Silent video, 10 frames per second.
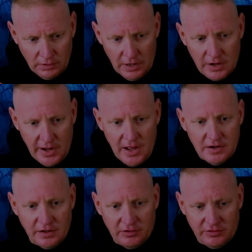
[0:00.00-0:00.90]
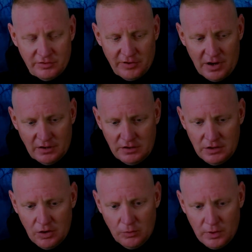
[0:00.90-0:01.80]
Gary Heidnik has decided, you
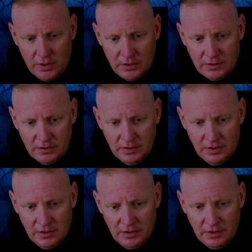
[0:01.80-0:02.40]
know what?